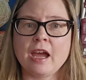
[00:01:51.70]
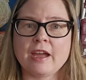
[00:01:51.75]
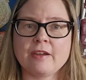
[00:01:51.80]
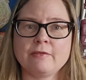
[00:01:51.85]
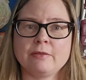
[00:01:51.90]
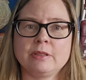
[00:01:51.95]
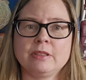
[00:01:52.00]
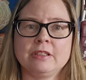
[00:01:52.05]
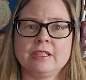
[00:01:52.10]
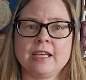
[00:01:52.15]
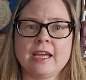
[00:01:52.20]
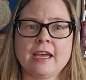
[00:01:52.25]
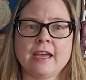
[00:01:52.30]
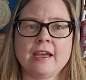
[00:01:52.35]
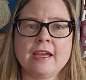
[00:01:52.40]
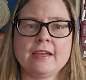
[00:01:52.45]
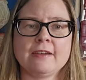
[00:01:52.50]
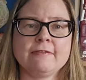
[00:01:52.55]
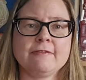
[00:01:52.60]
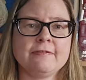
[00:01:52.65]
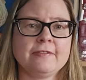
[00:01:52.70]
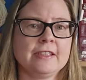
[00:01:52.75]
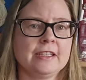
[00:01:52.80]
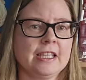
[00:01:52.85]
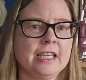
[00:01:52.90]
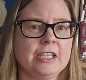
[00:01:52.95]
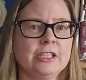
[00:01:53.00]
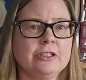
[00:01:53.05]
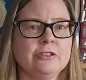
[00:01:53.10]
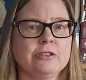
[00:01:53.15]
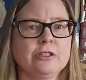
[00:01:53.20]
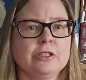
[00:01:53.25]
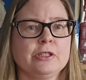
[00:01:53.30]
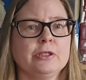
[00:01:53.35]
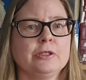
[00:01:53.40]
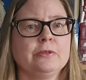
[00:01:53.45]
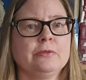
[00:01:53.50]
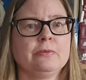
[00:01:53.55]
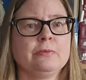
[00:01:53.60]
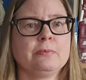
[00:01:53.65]
I feel like you
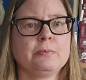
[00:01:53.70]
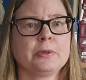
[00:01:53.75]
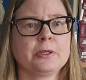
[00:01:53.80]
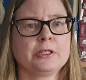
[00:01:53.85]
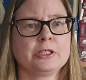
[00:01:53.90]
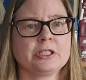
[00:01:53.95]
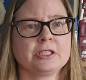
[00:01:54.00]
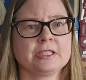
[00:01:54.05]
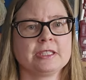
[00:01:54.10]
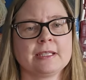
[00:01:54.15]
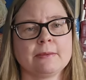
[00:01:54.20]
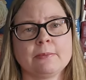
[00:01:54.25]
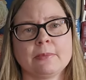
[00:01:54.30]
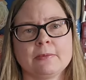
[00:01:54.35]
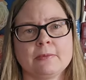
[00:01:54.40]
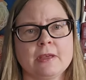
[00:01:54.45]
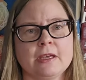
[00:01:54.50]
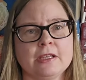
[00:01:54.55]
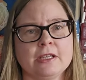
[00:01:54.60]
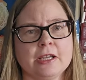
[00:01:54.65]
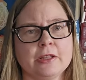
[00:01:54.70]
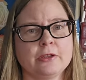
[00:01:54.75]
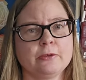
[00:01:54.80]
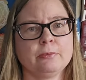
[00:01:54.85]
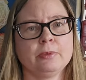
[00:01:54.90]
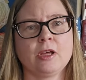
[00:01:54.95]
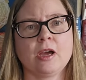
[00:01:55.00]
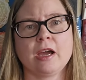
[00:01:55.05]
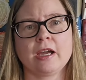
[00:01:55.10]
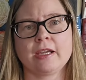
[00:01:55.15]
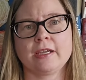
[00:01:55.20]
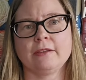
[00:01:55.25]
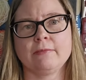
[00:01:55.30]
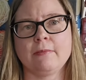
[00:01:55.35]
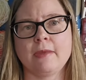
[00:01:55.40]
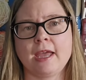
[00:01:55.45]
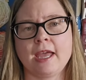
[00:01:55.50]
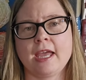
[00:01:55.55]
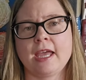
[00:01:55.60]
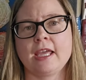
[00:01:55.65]
could purchase another block
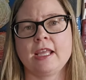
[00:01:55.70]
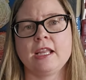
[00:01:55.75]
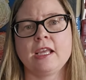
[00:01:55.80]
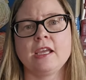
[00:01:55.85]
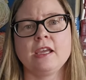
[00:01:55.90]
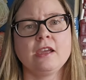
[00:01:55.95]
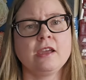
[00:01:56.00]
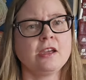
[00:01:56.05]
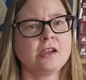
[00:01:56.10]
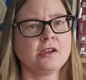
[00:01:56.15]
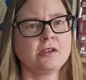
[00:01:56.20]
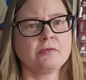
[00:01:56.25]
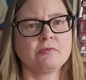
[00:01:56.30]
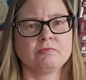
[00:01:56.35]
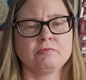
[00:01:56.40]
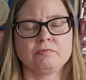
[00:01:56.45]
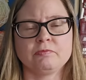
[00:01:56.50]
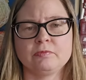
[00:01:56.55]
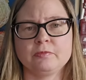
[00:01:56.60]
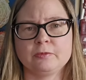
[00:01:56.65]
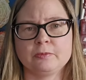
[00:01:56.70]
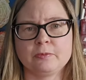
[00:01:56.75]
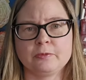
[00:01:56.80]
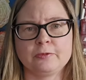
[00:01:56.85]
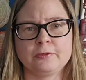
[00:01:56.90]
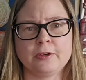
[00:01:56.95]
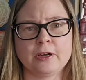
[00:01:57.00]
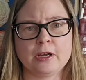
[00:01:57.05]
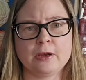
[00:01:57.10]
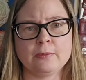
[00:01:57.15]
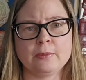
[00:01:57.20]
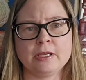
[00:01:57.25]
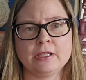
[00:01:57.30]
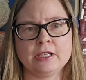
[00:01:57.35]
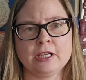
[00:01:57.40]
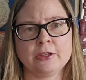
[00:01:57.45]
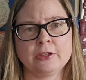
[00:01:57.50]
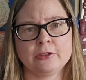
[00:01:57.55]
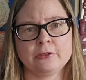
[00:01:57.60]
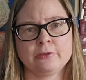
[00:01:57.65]
and mat from
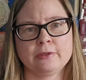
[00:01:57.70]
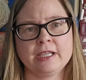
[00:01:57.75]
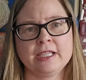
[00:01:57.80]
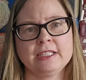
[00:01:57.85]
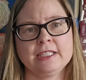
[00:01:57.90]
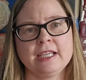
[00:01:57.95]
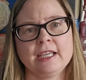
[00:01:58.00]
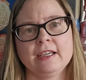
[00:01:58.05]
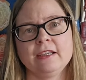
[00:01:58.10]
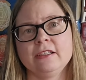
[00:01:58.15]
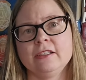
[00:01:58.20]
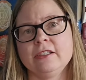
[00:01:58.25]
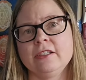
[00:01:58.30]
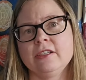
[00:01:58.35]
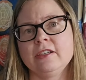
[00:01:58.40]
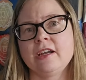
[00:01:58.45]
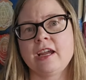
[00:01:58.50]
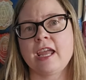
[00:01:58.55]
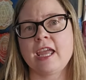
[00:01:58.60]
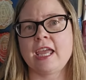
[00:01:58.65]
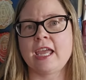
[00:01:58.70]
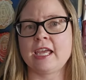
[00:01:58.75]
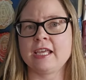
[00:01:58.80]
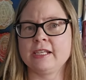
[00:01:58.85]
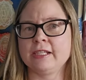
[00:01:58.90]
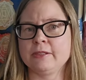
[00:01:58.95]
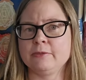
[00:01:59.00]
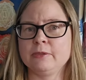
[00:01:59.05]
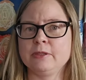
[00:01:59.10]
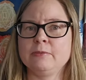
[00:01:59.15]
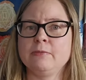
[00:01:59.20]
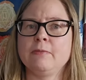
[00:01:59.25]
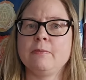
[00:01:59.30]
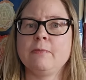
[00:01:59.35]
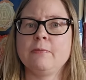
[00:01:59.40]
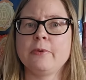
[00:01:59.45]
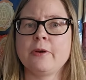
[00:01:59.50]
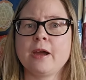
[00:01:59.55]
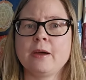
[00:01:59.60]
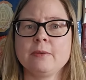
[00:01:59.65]
another retailer, and it would
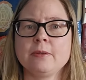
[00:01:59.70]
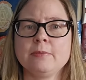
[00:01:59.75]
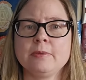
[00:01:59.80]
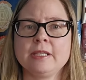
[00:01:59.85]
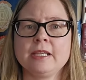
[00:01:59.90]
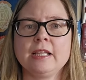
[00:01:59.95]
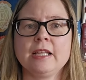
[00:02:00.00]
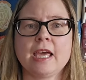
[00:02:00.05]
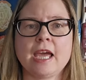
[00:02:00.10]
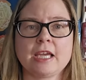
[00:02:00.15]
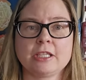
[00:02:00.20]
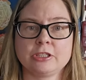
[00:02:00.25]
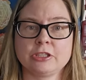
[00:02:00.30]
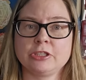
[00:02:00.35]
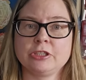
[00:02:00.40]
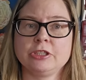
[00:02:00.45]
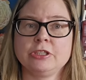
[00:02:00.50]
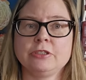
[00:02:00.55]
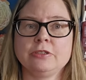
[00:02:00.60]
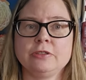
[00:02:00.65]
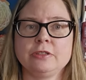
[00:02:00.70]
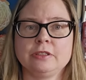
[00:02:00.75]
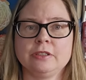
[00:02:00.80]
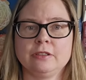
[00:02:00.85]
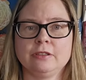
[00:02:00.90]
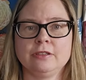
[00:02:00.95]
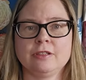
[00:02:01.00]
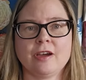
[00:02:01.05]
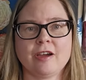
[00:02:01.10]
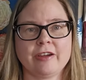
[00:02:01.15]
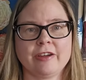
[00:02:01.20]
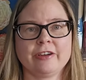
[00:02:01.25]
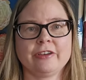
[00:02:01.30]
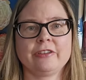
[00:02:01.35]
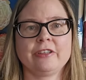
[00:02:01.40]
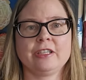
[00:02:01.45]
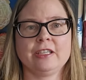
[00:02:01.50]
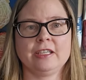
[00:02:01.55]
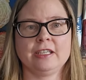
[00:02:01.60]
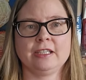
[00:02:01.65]
probably last you a little
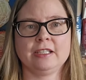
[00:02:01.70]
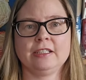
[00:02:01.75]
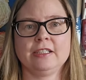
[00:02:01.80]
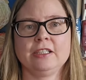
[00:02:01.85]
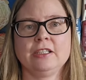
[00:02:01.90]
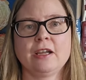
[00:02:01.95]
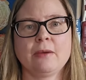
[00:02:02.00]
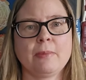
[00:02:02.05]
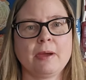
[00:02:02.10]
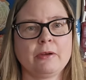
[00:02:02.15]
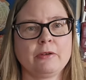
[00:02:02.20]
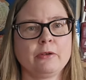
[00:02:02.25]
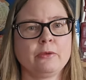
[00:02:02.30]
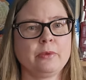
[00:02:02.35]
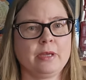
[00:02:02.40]
longer than about a